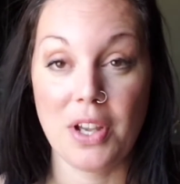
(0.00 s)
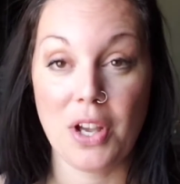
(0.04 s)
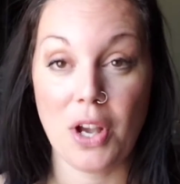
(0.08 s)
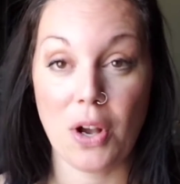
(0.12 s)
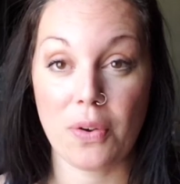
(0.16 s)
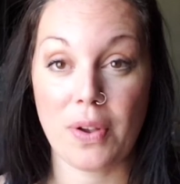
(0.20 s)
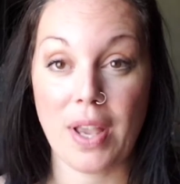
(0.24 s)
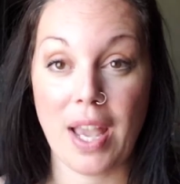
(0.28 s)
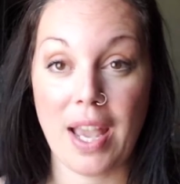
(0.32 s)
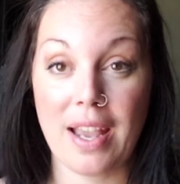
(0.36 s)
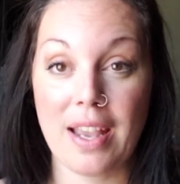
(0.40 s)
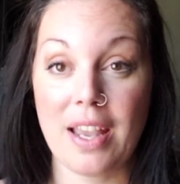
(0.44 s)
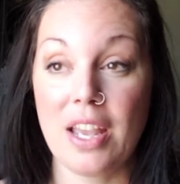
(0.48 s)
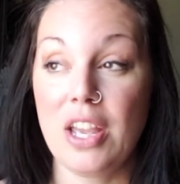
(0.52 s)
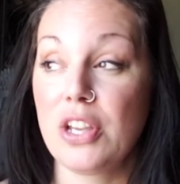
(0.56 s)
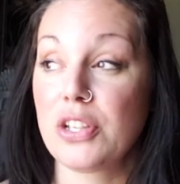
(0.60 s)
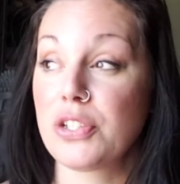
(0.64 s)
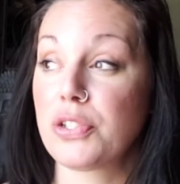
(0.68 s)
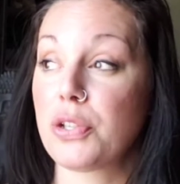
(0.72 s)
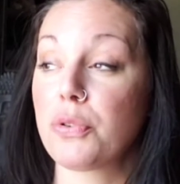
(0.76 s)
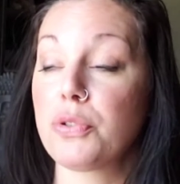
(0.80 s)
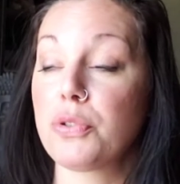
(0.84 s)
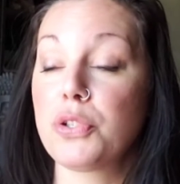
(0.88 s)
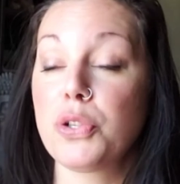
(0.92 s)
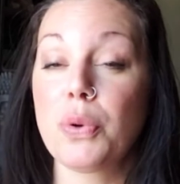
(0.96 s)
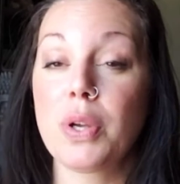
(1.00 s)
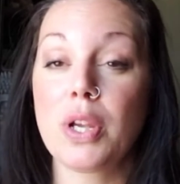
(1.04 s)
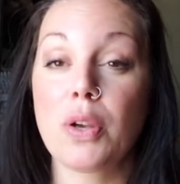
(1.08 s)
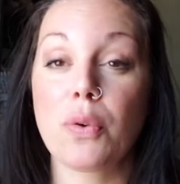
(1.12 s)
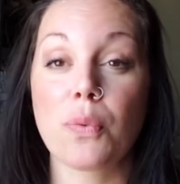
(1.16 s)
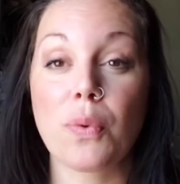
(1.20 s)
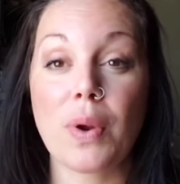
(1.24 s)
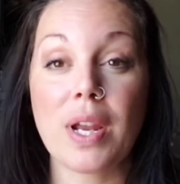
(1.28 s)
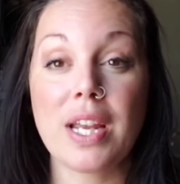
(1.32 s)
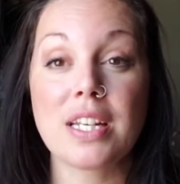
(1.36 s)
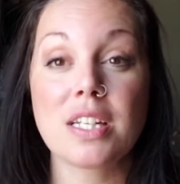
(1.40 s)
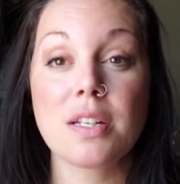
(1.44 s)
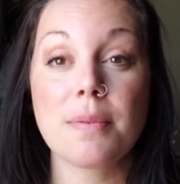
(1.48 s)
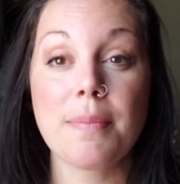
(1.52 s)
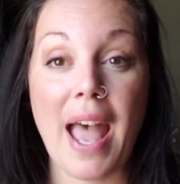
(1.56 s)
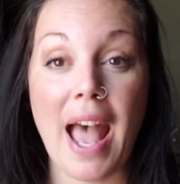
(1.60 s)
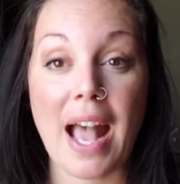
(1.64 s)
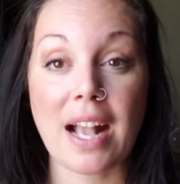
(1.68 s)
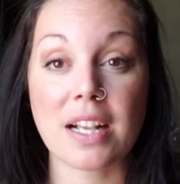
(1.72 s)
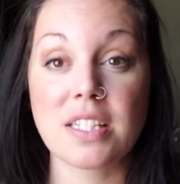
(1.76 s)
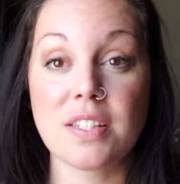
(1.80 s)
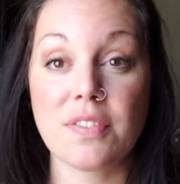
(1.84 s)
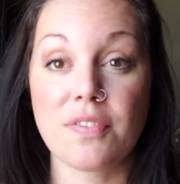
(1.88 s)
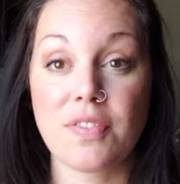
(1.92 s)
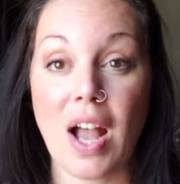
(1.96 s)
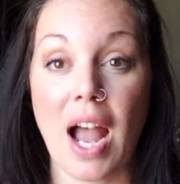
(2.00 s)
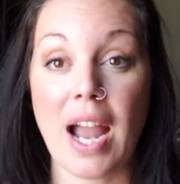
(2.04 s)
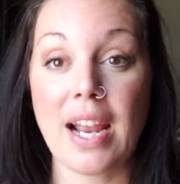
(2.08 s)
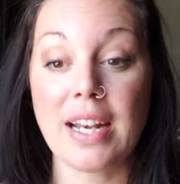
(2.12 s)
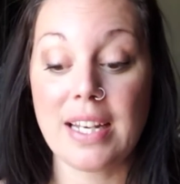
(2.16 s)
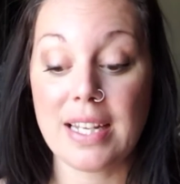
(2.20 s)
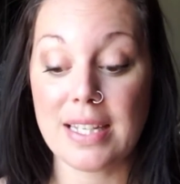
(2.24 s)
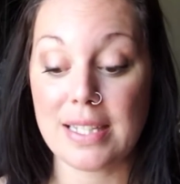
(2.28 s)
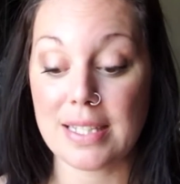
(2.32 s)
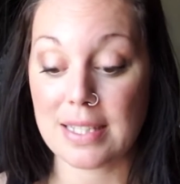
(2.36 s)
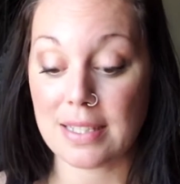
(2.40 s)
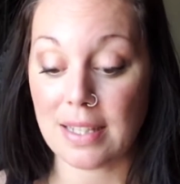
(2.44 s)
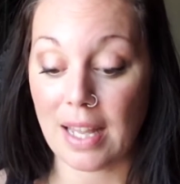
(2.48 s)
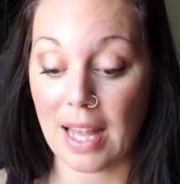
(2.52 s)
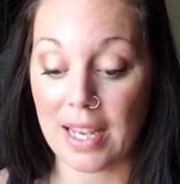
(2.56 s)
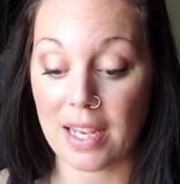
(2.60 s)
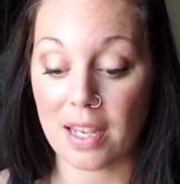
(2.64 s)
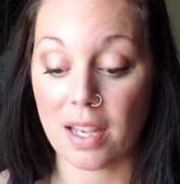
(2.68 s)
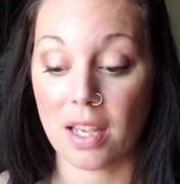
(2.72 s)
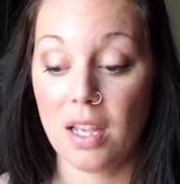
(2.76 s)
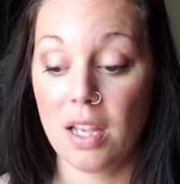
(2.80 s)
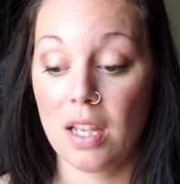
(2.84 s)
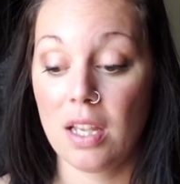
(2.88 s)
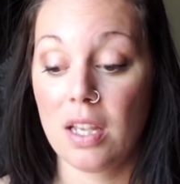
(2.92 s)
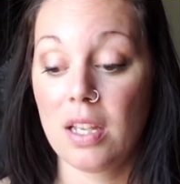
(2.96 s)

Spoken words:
Okay? So doing random acts of kindness, like,